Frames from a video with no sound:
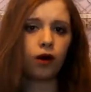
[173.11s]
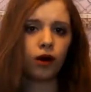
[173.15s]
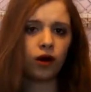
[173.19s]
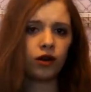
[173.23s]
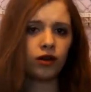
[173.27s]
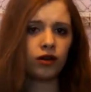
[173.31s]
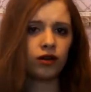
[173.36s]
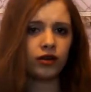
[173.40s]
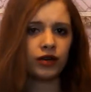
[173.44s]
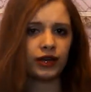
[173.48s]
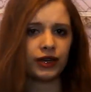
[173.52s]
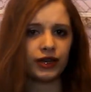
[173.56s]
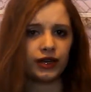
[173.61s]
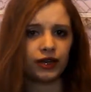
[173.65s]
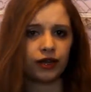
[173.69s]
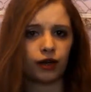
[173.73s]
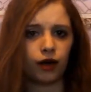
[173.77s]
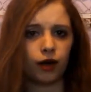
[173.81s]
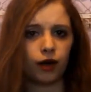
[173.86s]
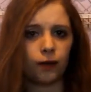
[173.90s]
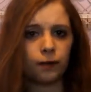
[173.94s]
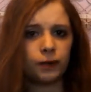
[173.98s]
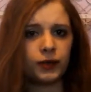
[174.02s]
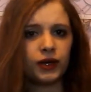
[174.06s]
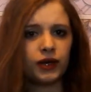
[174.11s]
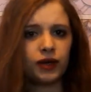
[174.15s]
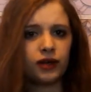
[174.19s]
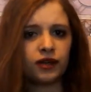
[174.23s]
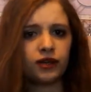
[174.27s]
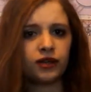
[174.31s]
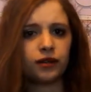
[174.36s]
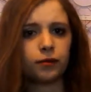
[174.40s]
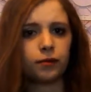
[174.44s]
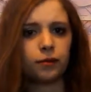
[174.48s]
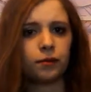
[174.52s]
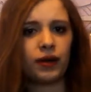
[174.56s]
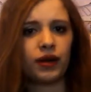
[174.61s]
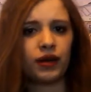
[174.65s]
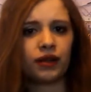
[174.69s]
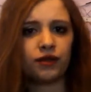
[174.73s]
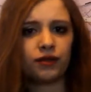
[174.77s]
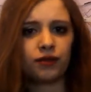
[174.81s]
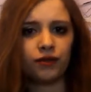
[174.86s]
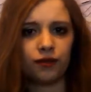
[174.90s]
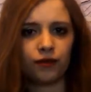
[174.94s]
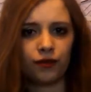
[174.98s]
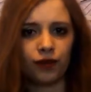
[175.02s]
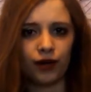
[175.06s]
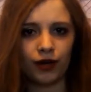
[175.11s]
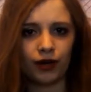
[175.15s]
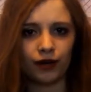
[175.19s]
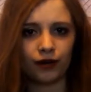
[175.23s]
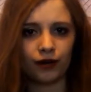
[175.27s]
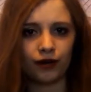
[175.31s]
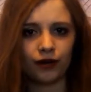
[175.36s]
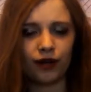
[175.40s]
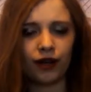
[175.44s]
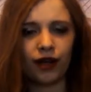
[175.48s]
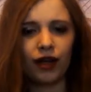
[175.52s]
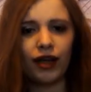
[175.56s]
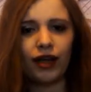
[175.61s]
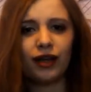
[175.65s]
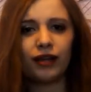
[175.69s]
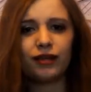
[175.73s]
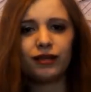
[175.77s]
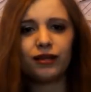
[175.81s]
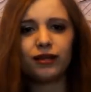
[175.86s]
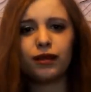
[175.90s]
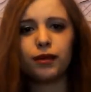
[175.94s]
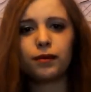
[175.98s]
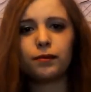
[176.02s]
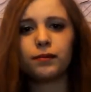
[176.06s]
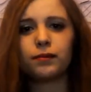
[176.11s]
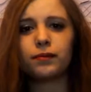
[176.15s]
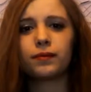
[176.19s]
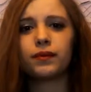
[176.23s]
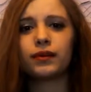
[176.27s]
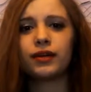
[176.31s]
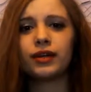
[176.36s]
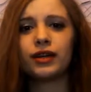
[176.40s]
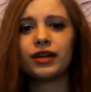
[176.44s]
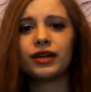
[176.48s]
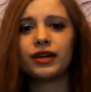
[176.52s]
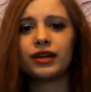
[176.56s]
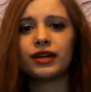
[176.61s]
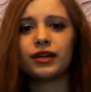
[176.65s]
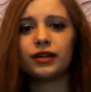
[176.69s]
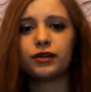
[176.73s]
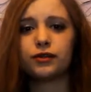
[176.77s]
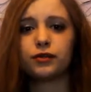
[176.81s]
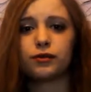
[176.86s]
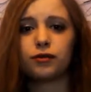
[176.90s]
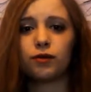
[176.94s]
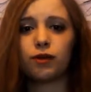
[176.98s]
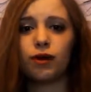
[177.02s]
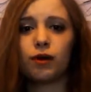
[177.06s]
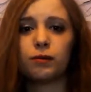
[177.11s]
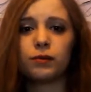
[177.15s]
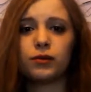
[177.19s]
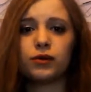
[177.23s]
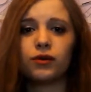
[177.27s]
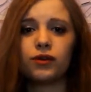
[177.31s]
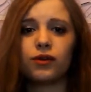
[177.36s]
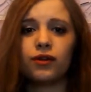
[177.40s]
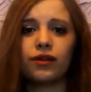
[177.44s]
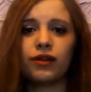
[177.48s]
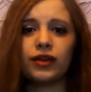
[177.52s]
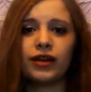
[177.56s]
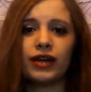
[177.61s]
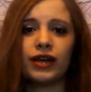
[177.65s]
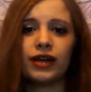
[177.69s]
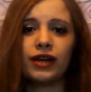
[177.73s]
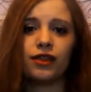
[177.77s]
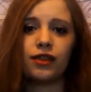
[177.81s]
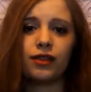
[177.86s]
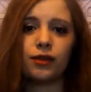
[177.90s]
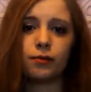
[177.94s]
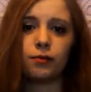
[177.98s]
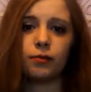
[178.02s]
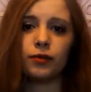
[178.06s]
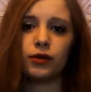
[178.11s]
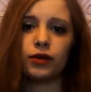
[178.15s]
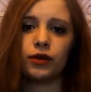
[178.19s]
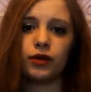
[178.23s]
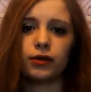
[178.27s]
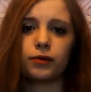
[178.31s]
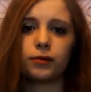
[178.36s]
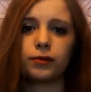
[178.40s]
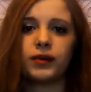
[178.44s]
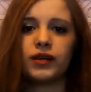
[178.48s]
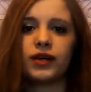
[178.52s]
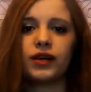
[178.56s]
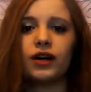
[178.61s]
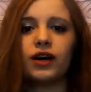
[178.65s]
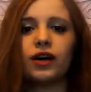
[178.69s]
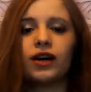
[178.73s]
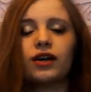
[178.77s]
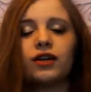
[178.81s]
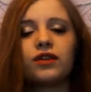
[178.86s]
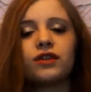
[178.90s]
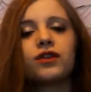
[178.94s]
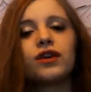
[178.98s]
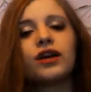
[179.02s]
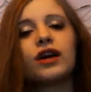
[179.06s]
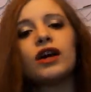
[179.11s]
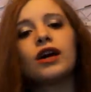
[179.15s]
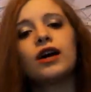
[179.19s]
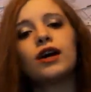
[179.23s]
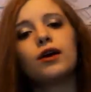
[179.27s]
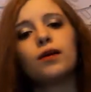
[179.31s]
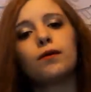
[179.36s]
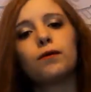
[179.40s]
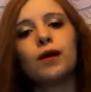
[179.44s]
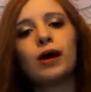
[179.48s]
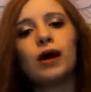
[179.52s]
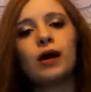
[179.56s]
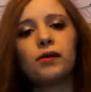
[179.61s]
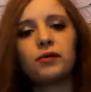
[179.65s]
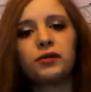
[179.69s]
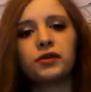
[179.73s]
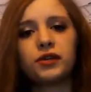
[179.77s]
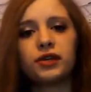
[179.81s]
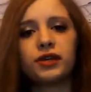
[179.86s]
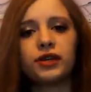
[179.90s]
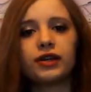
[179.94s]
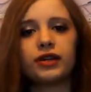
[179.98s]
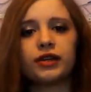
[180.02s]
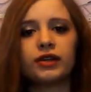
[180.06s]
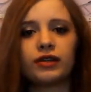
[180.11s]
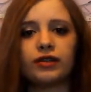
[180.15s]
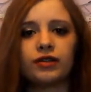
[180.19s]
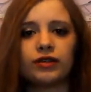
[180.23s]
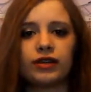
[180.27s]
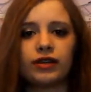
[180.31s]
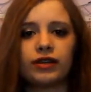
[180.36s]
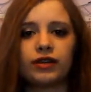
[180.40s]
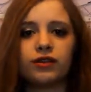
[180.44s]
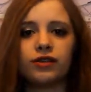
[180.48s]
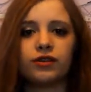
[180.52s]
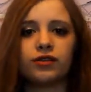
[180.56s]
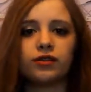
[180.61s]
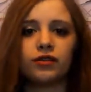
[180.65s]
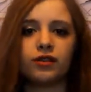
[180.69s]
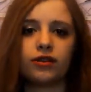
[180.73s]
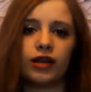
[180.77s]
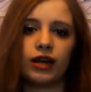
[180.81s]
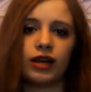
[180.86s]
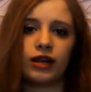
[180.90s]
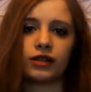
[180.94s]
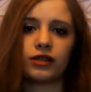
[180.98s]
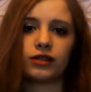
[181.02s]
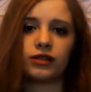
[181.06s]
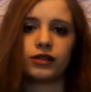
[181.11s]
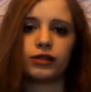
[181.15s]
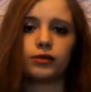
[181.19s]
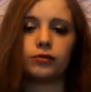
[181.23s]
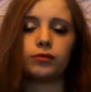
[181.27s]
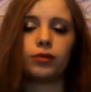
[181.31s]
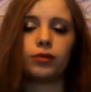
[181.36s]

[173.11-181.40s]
Marley, America's best friend, ends up getting in trouble in the book because while she's in the selection,